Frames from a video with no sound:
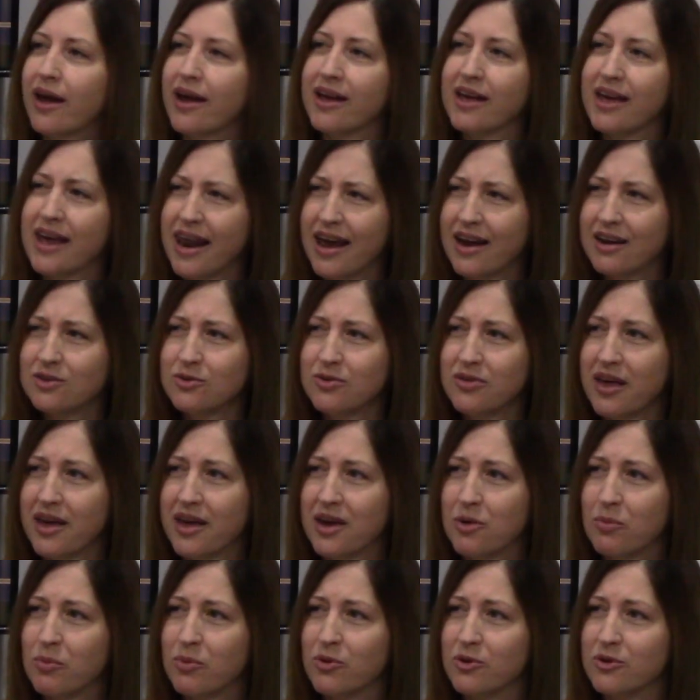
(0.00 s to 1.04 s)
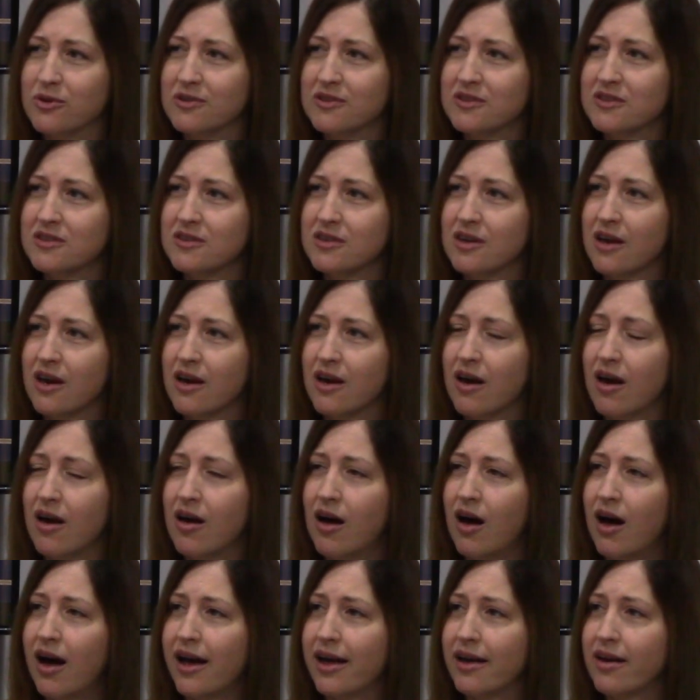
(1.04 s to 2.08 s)
I connect with animals,
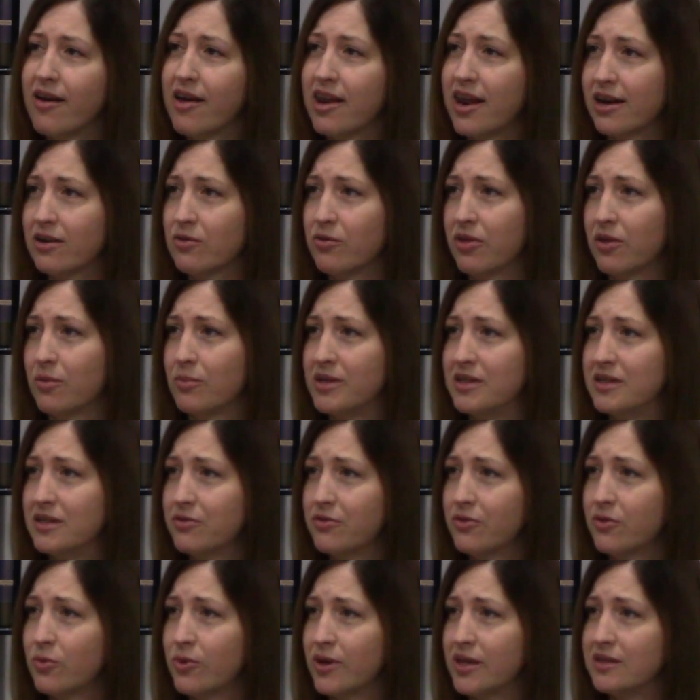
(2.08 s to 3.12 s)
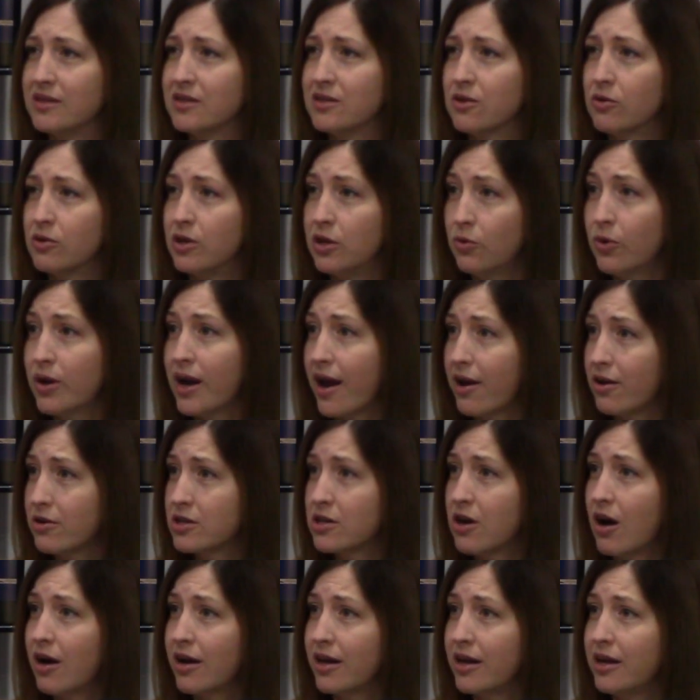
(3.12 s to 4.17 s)
I connect with them in different ways. So, you and I are
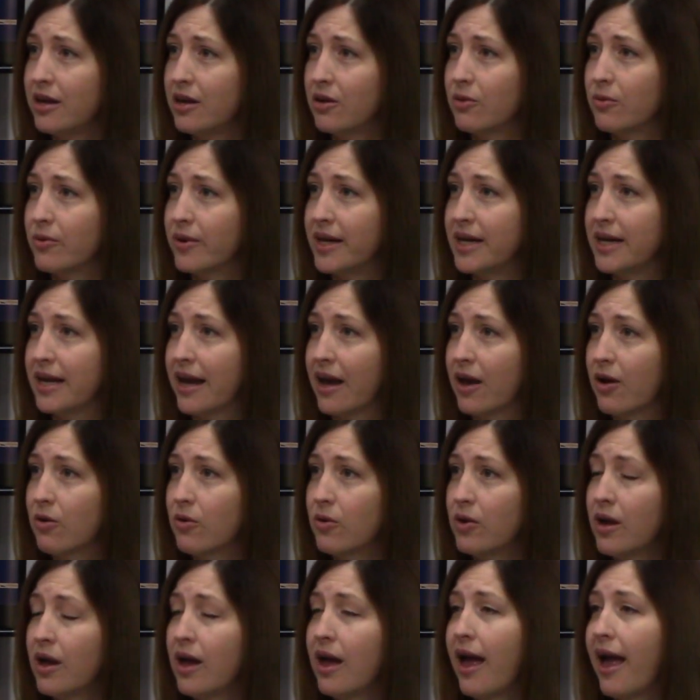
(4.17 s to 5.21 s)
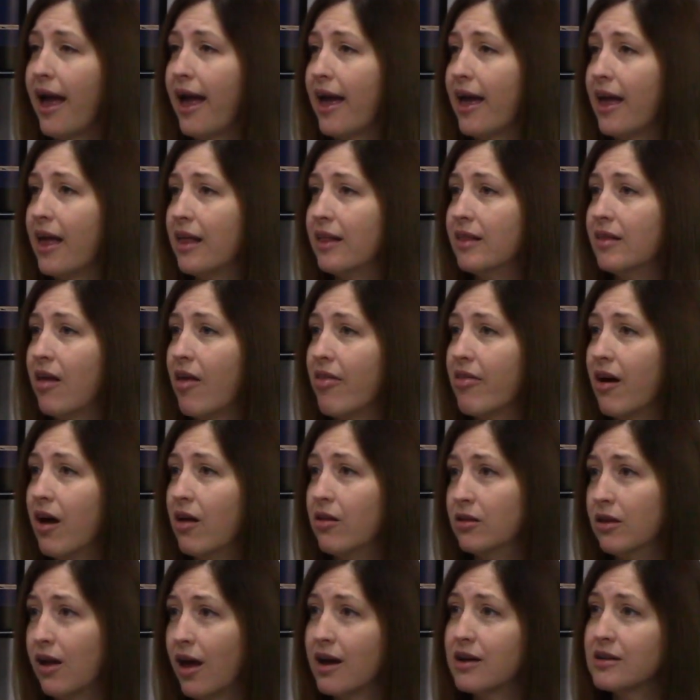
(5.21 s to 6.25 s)
talking here right now and a
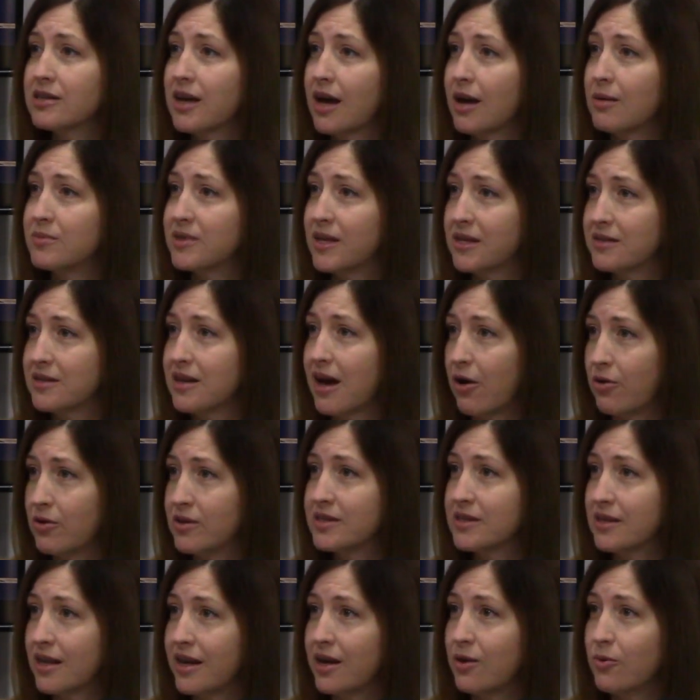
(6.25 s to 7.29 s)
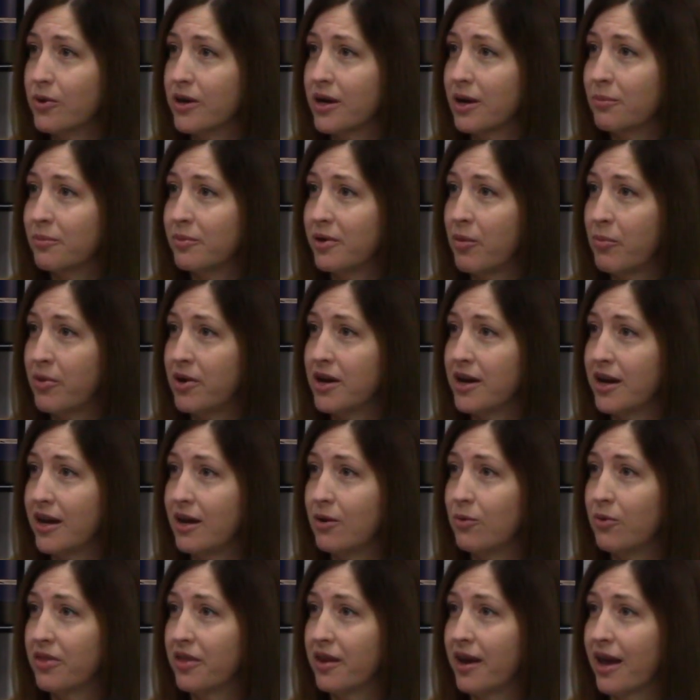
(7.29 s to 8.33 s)
lot of times that's how it's like when I'm
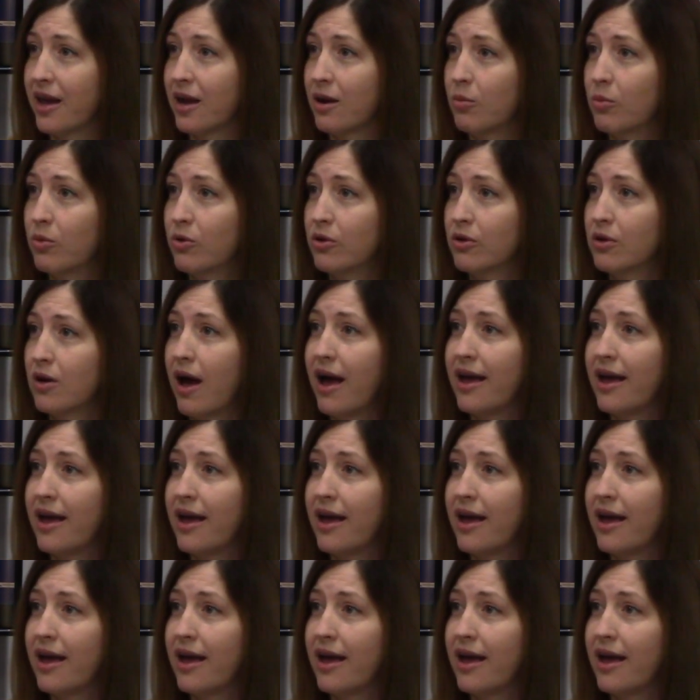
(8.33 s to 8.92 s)
communicating with an animal.